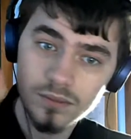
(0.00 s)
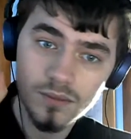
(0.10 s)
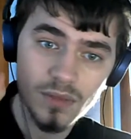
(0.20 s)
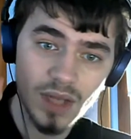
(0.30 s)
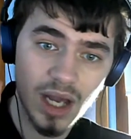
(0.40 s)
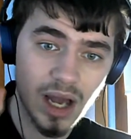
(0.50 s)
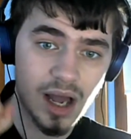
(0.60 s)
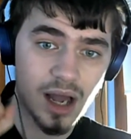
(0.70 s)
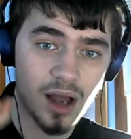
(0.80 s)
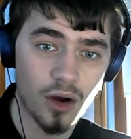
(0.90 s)

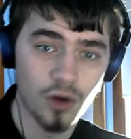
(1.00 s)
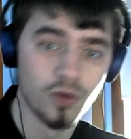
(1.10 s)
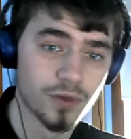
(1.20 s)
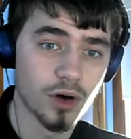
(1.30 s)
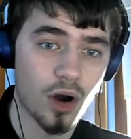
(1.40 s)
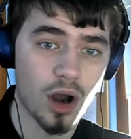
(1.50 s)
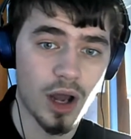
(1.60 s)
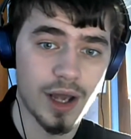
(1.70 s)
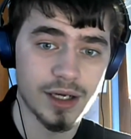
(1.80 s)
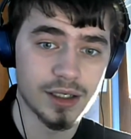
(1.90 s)
uh, over
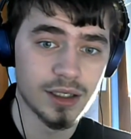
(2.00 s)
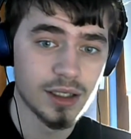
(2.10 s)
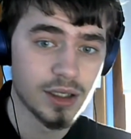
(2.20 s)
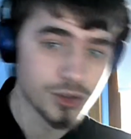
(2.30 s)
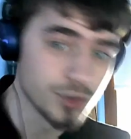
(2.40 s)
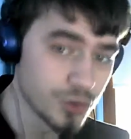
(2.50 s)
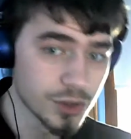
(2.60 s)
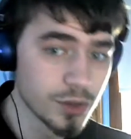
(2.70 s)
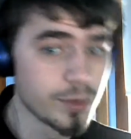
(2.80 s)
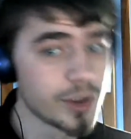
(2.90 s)
on YouTube